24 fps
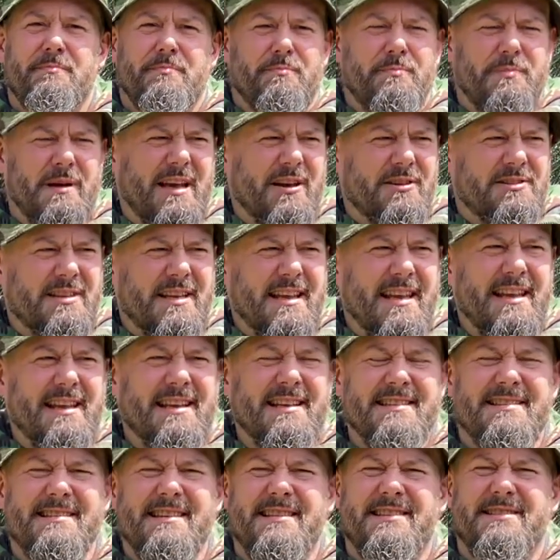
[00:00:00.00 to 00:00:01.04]
PLCE
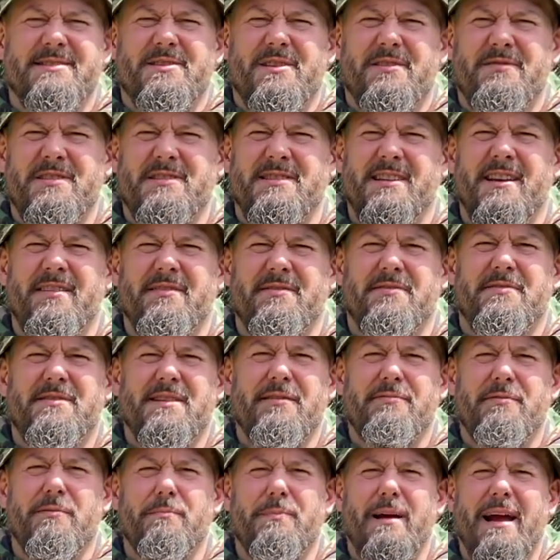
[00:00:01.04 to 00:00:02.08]
consists of a set of
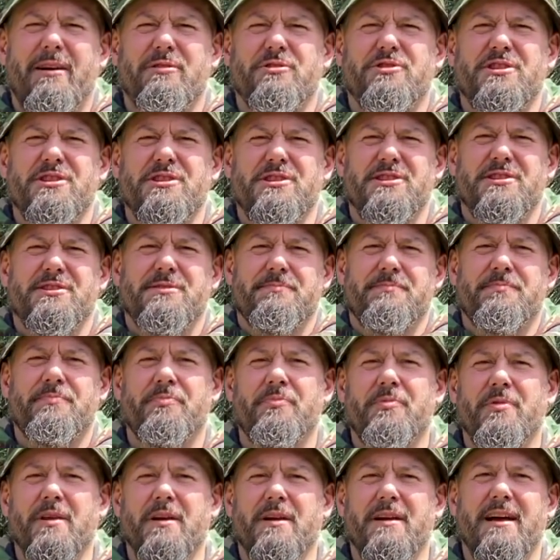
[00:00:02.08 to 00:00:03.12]
different pouches
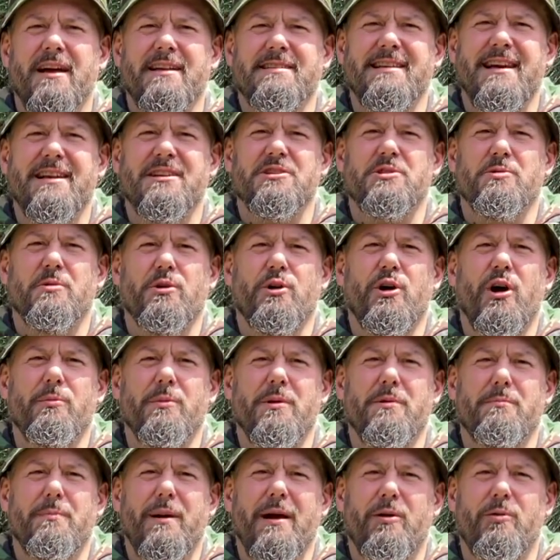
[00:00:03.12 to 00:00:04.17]
that attach to a
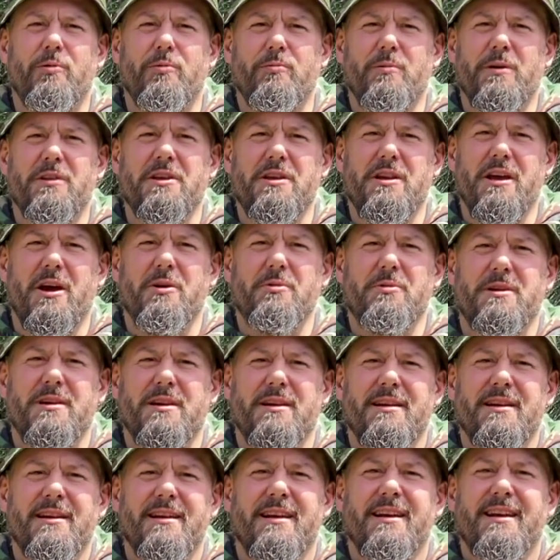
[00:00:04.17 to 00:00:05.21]
common belt with a yoke,
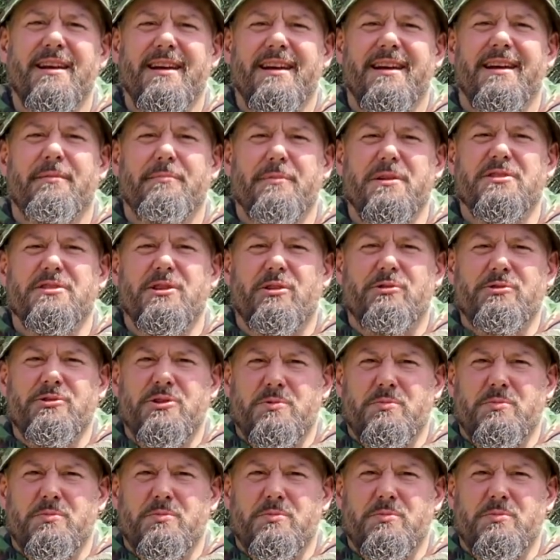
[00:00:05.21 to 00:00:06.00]
but soldiers